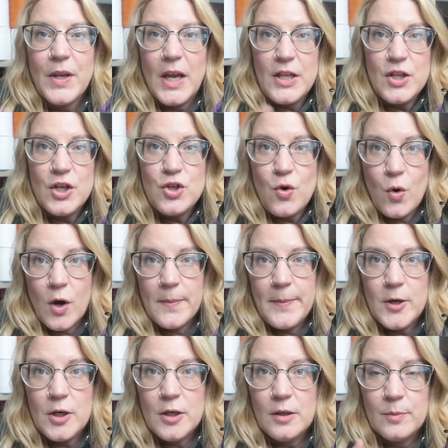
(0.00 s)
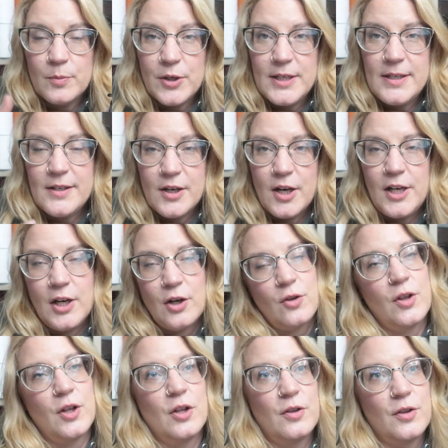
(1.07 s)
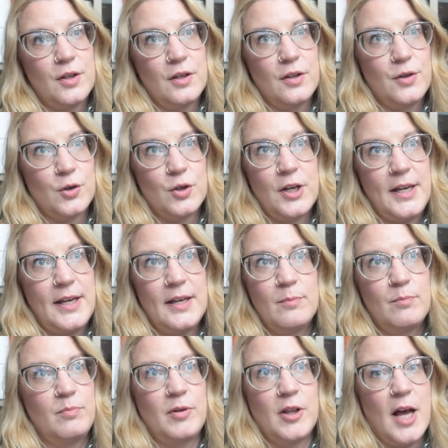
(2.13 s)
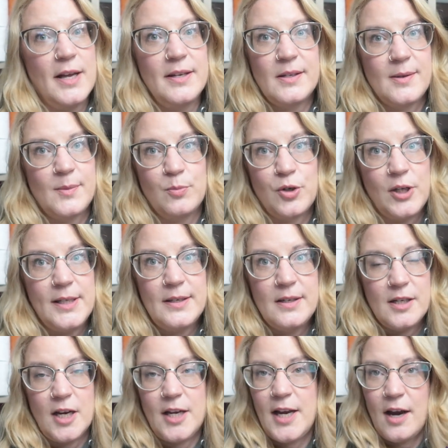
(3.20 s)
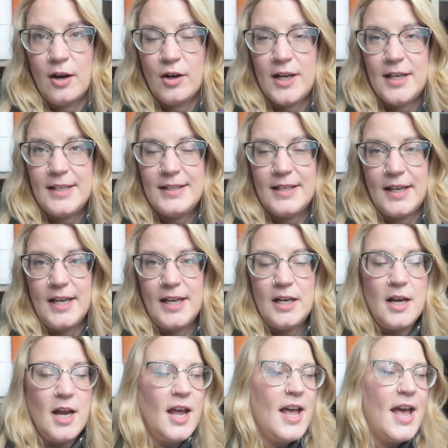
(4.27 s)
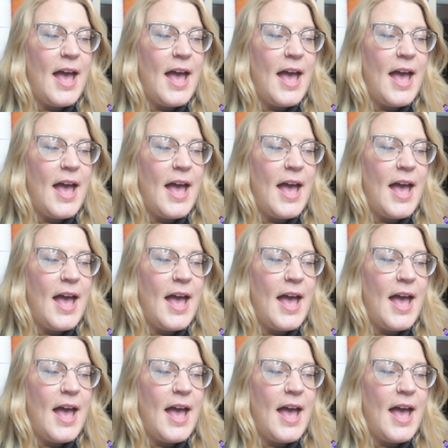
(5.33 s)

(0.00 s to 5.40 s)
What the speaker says: in the normal breed study or the 30 plus breed study I already did.